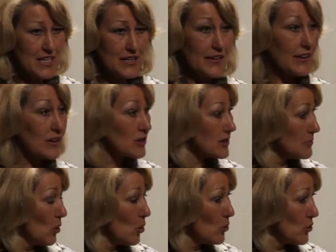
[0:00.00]
They got a
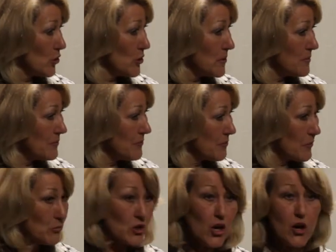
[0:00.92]
small room
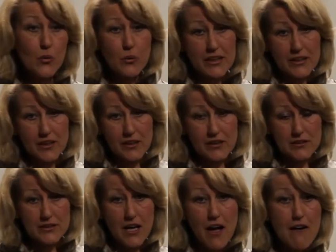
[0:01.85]
with no windows,